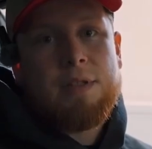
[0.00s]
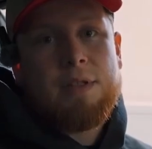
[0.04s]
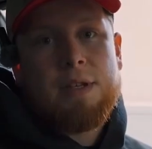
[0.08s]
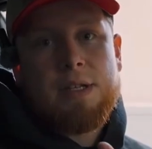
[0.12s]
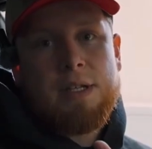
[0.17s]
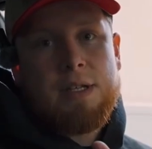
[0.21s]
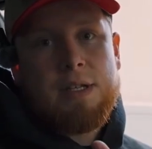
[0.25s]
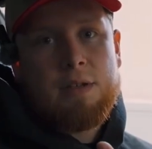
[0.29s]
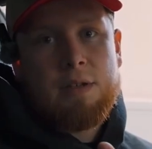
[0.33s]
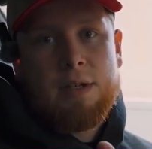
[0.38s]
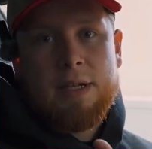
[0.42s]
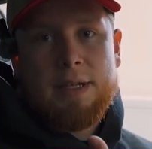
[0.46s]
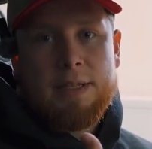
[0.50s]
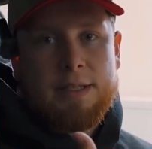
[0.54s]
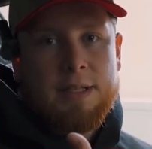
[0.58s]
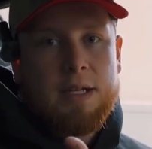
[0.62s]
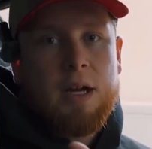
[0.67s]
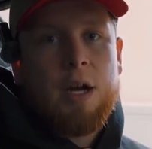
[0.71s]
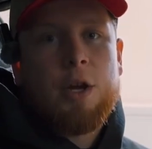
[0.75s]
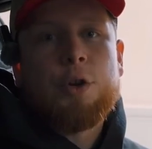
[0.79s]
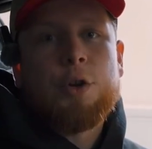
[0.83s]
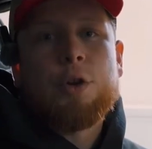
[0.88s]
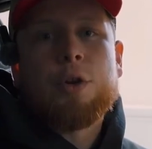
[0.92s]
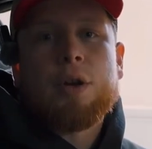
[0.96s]
the deal, and it's
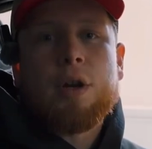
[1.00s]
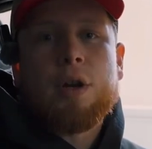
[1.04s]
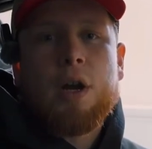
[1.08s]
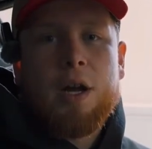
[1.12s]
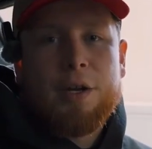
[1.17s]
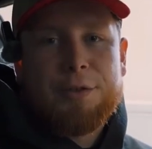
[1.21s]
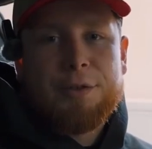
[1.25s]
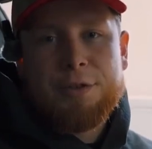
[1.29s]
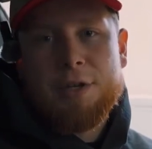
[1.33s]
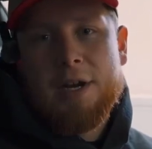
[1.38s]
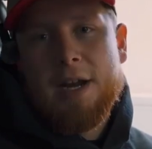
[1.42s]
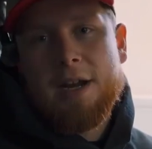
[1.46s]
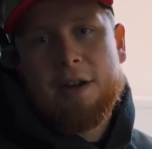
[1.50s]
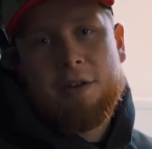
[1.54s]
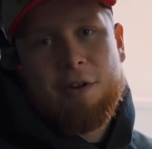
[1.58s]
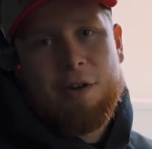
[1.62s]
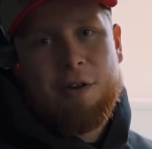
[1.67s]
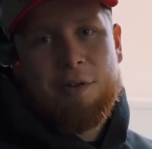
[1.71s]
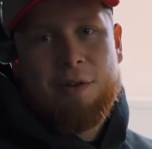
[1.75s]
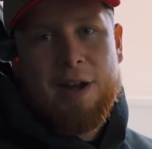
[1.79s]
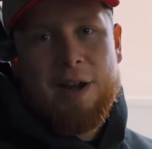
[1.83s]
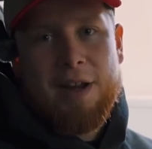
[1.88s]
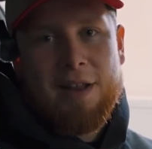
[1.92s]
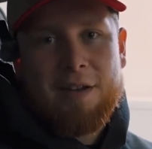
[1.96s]
under contract
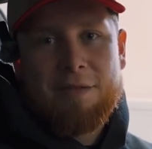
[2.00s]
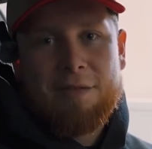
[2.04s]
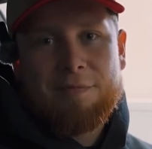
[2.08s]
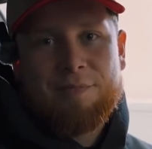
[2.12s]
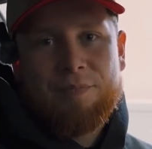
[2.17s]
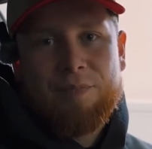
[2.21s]
already.